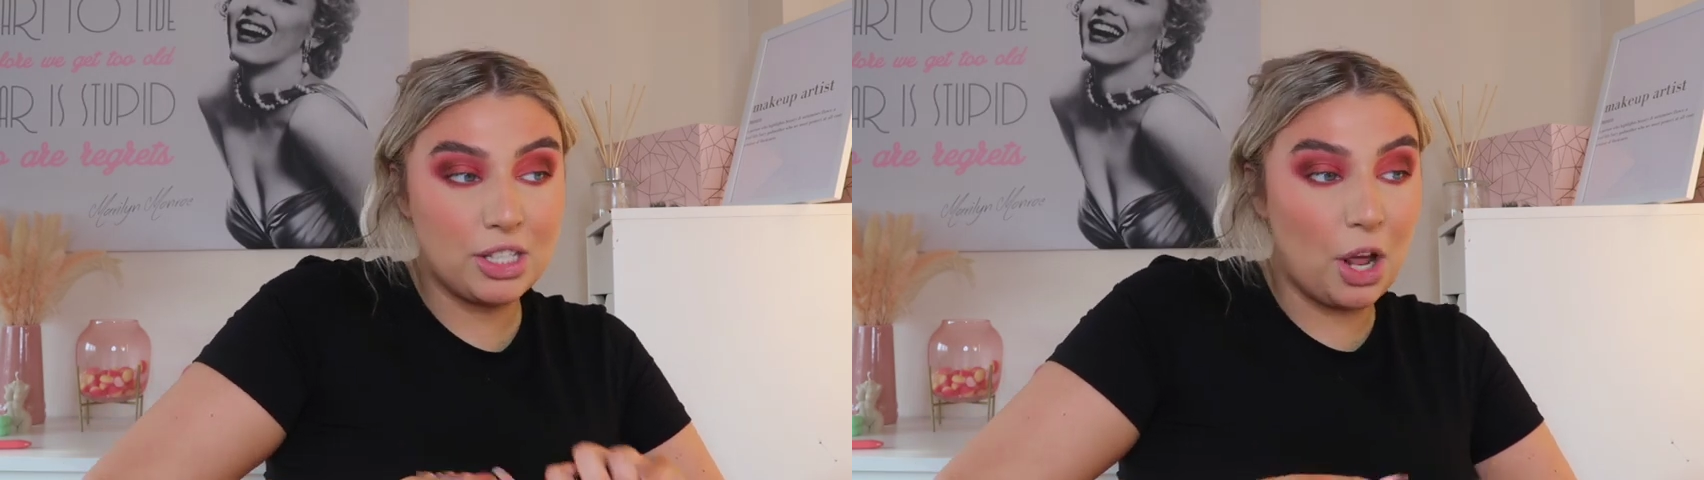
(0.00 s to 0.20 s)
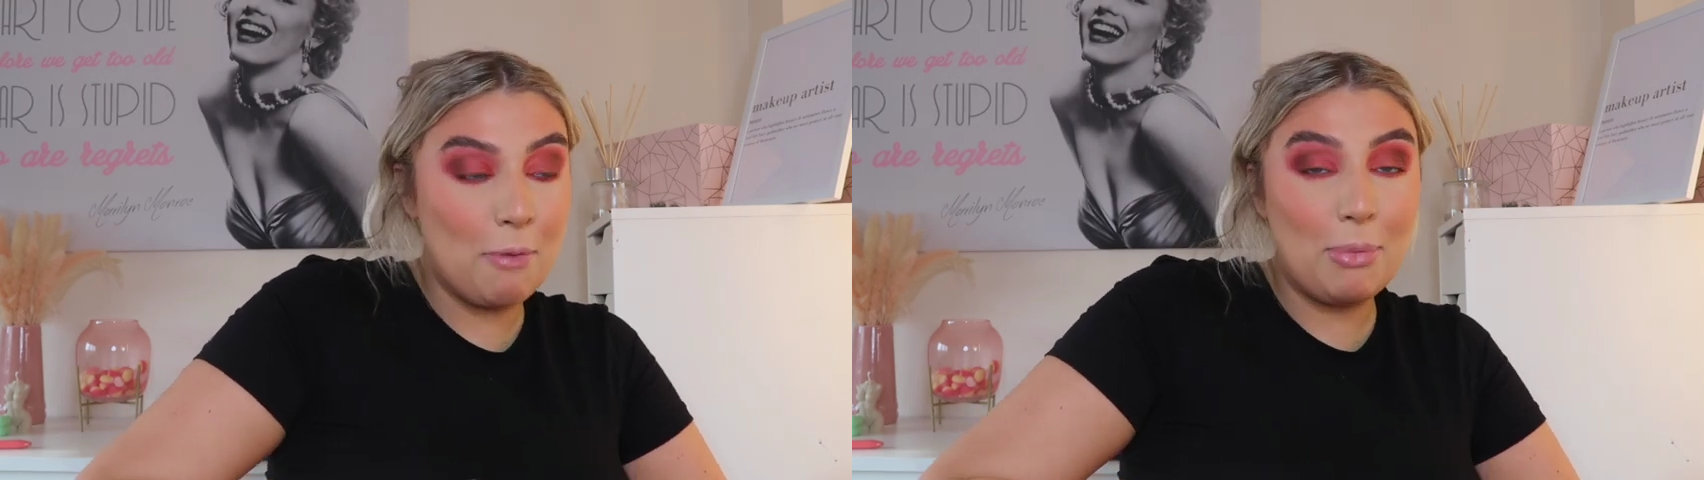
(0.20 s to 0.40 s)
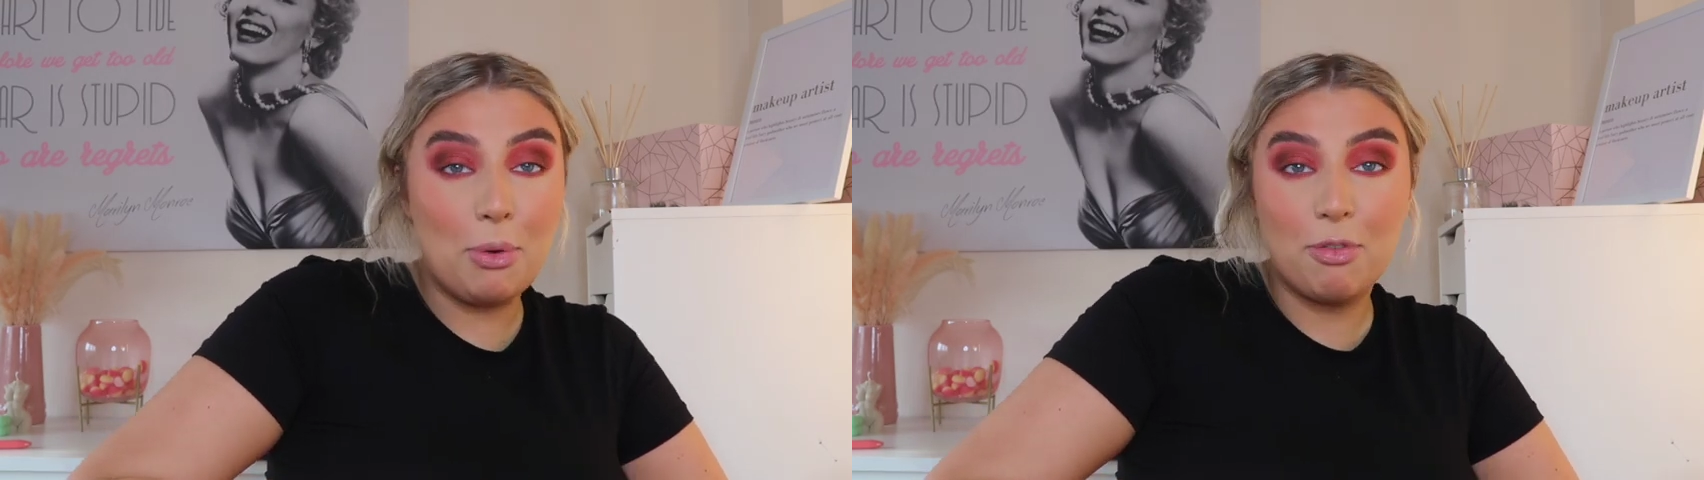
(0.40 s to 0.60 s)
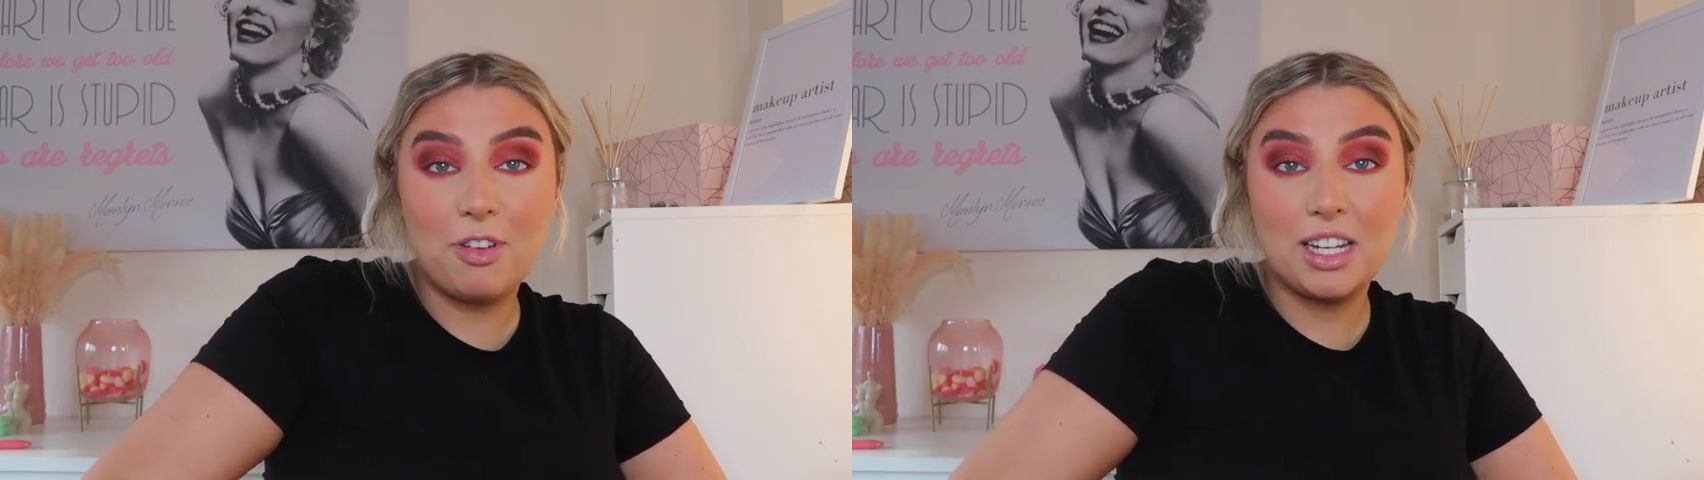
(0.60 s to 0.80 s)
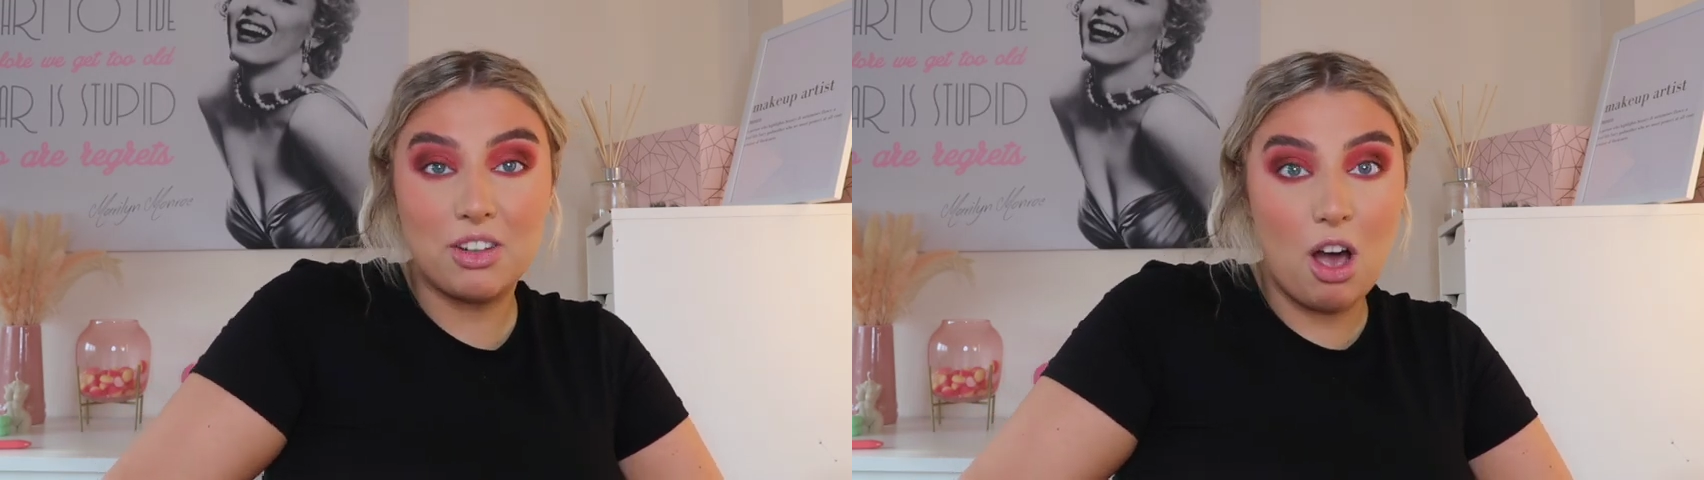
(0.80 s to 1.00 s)
so
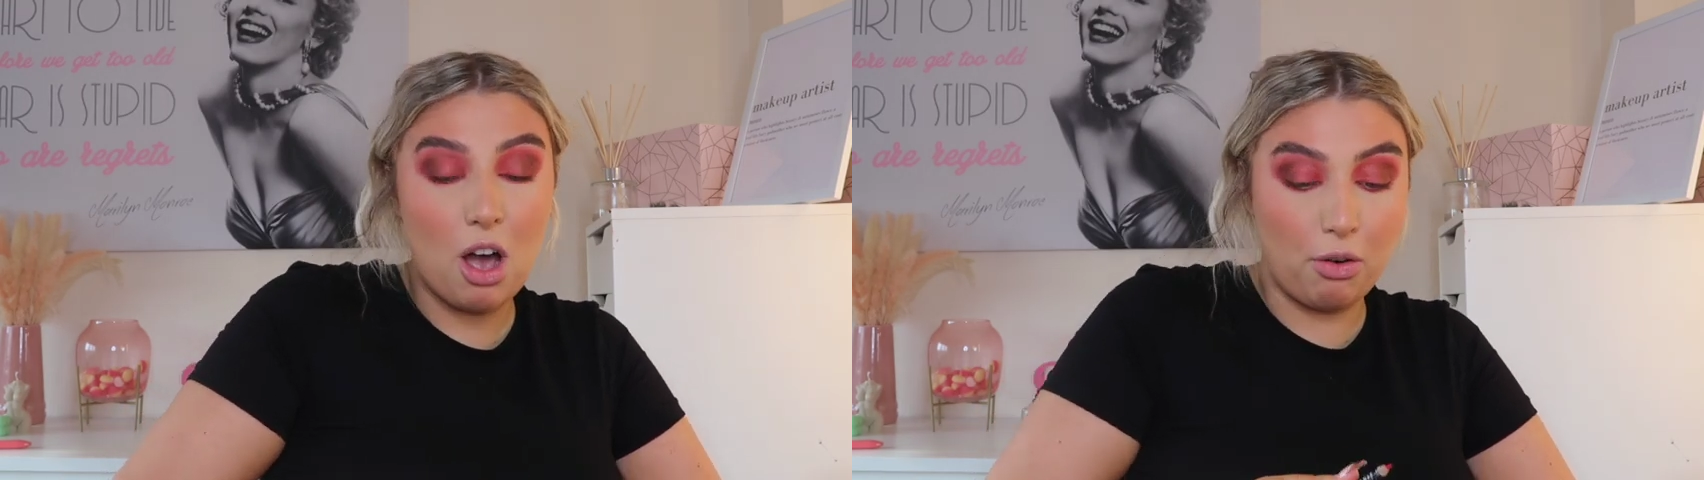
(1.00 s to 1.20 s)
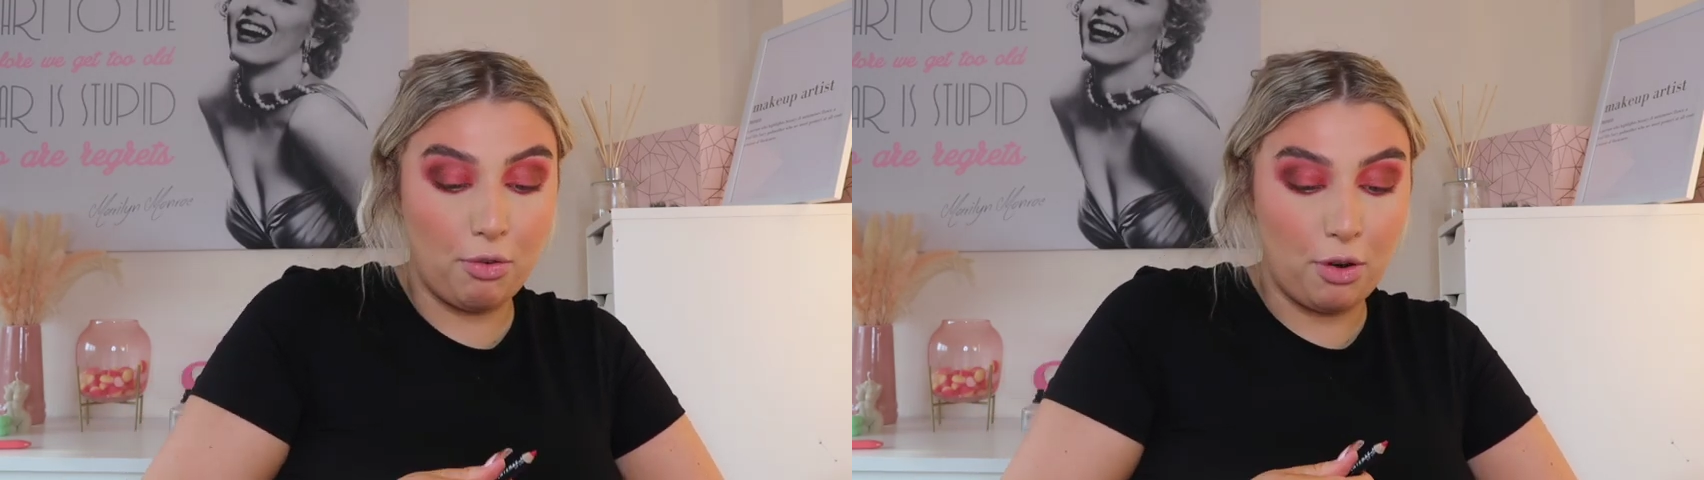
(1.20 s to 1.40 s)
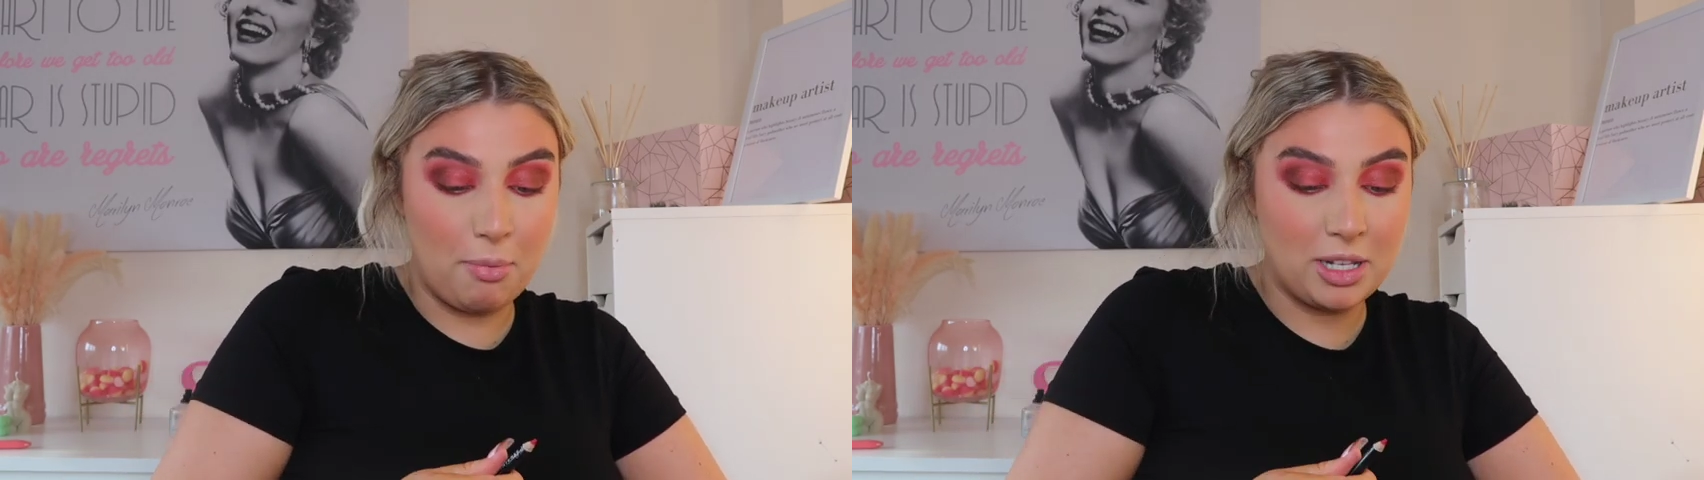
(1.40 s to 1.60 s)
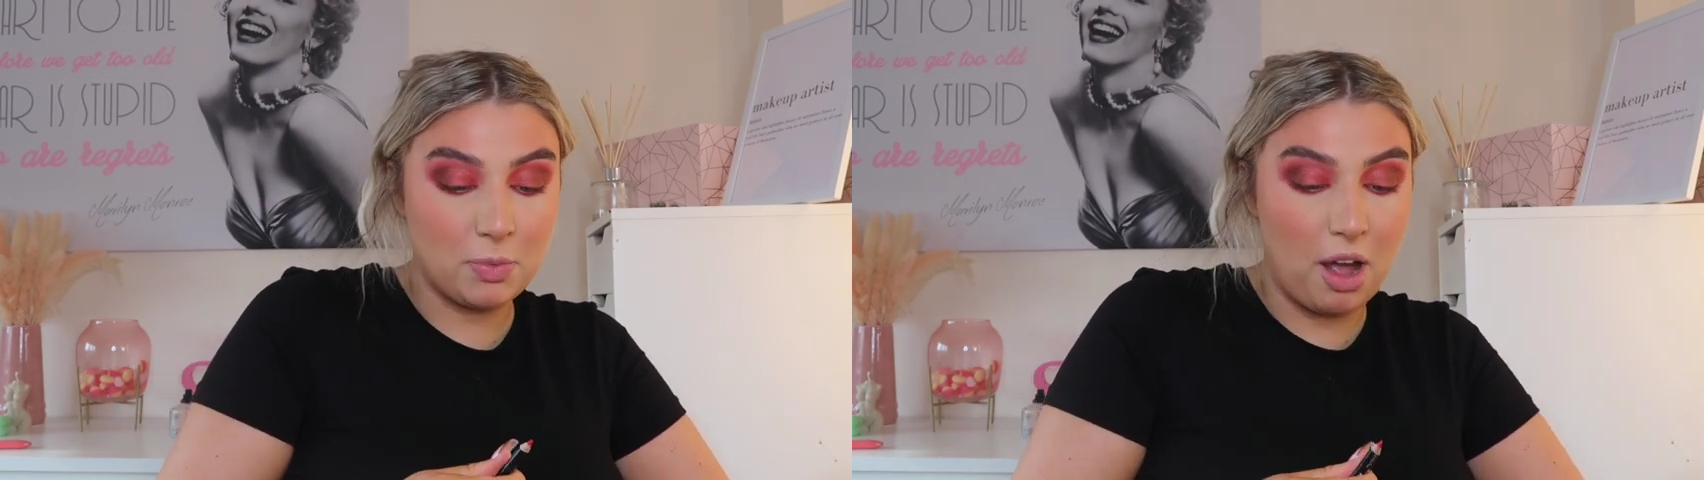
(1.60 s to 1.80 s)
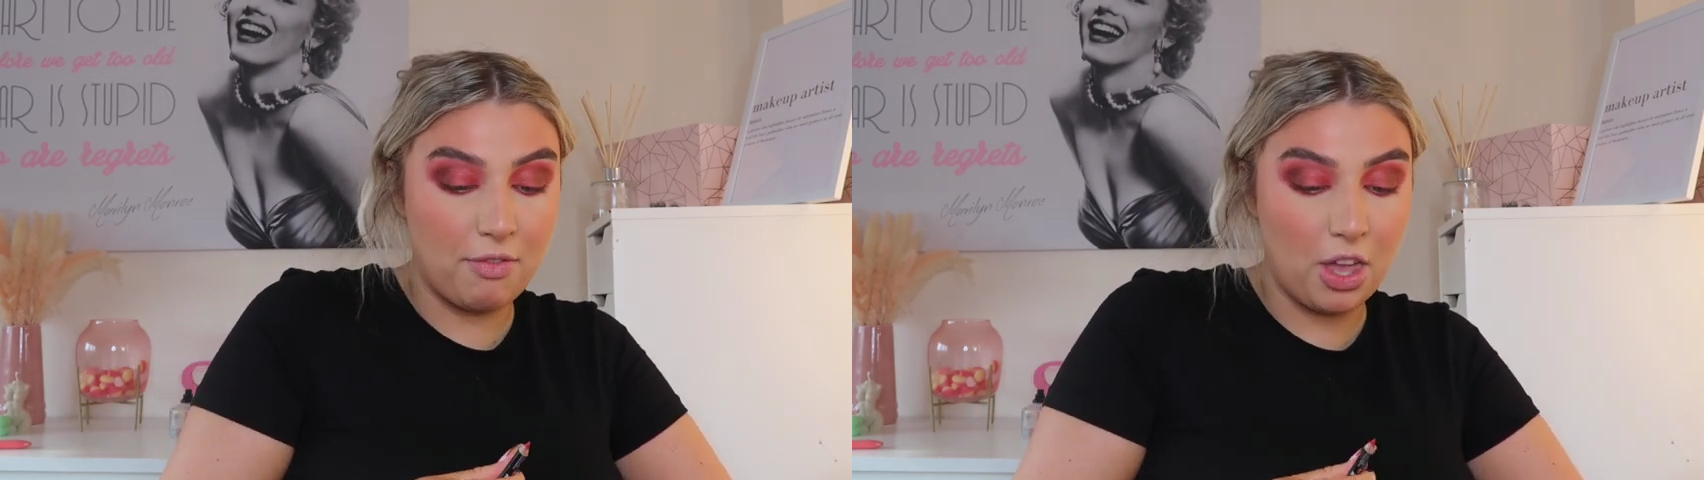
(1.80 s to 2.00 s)
Morphe Dark Room is what I've